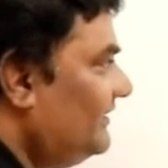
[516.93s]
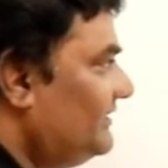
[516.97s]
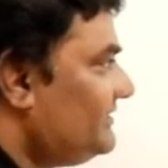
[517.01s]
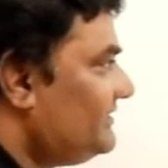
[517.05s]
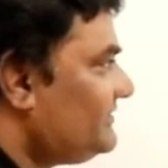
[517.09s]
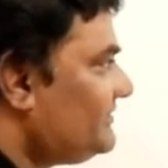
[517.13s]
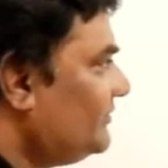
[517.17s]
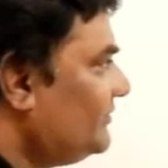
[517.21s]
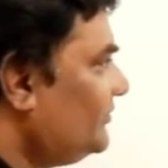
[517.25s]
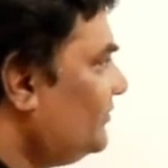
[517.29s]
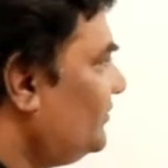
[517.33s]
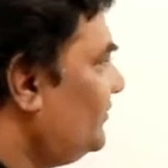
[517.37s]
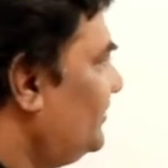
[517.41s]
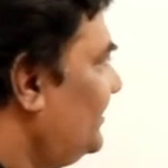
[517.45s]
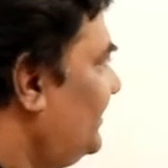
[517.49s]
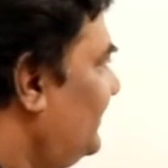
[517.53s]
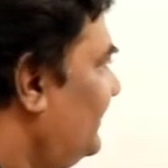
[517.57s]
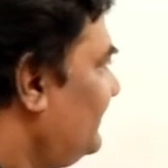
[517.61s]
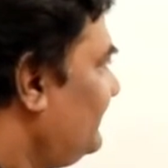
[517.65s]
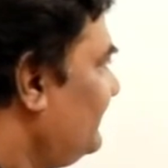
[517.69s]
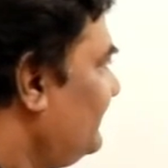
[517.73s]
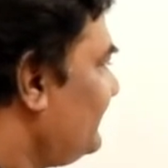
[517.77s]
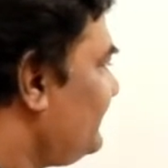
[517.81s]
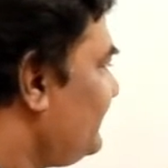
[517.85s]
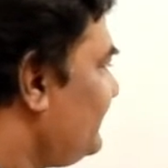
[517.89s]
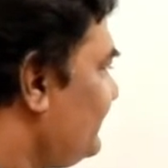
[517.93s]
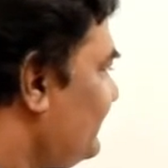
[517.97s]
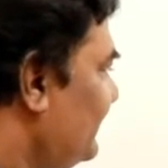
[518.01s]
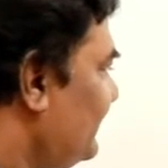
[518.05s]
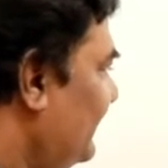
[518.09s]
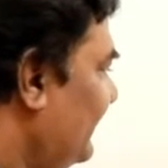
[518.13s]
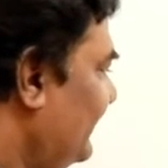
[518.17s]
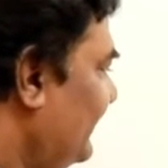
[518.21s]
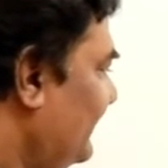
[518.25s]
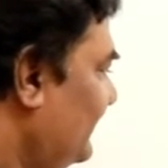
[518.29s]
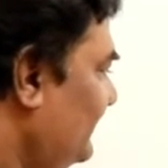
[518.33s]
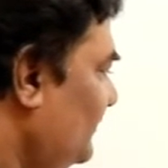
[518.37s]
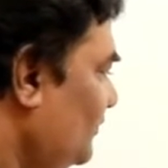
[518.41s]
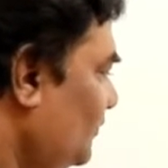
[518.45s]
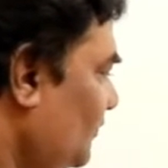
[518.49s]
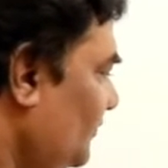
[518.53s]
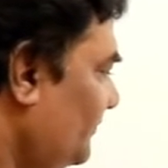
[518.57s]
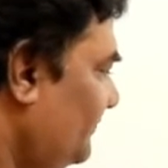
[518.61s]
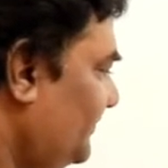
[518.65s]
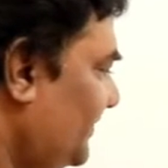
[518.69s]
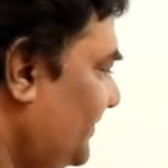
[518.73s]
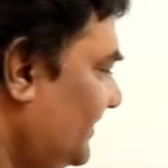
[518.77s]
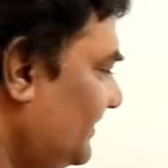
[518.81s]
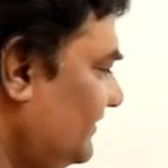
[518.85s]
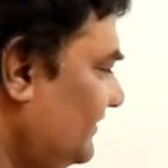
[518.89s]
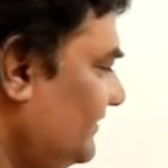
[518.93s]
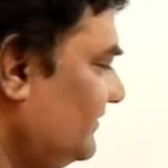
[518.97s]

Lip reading: So this is like a loop.